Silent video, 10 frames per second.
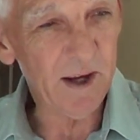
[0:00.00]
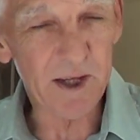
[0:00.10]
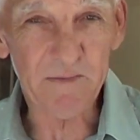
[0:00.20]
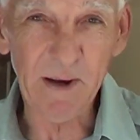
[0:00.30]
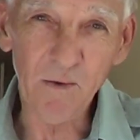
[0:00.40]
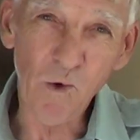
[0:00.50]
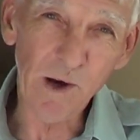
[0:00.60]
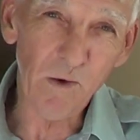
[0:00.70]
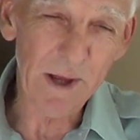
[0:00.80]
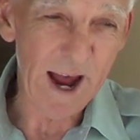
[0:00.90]
It's been
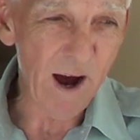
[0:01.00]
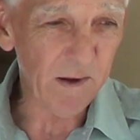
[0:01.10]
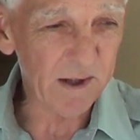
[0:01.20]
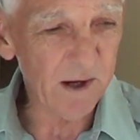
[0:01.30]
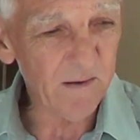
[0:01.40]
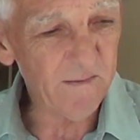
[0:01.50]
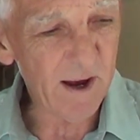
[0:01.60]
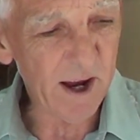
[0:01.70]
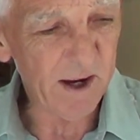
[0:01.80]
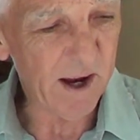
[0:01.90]
whittled out of
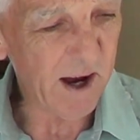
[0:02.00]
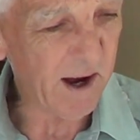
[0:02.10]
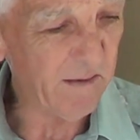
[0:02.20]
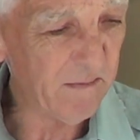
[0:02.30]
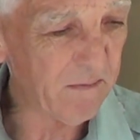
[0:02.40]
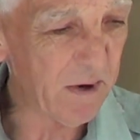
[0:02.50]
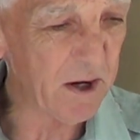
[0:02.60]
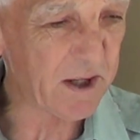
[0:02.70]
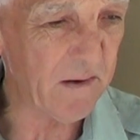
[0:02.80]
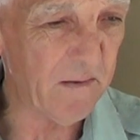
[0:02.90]
a
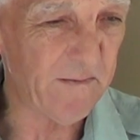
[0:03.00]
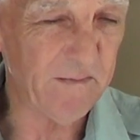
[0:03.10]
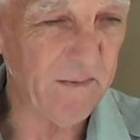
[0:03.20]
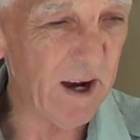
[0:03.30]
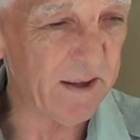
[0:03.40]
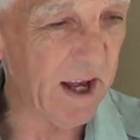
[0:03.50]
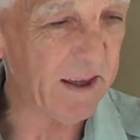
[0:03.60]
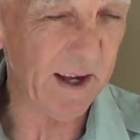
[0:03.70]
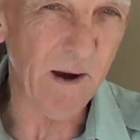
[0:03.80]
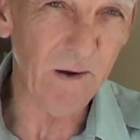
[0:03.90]
piece of, I think
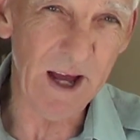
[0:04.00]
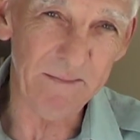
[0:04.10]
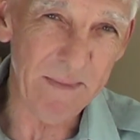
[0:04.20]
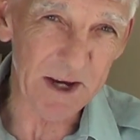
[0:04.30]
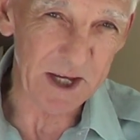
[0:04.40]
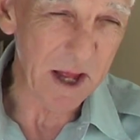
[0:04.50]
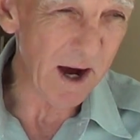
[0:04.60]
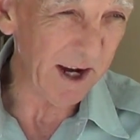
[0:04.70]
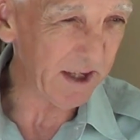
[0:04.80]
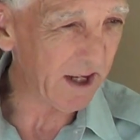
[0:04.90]
they call that
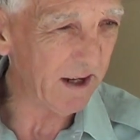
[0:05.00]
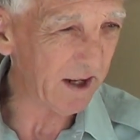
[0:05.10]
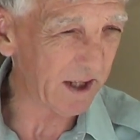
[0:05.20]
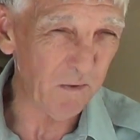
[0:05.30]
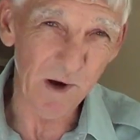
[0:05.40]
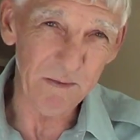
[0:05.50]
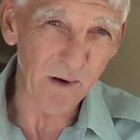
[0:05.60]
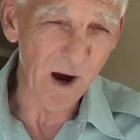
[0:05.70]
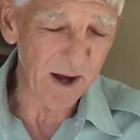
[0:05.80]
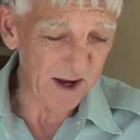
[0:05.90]
masonite. It's a wood
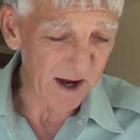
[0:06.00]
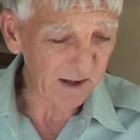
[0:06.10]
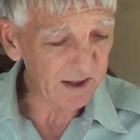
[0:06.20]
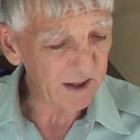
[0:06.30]
product.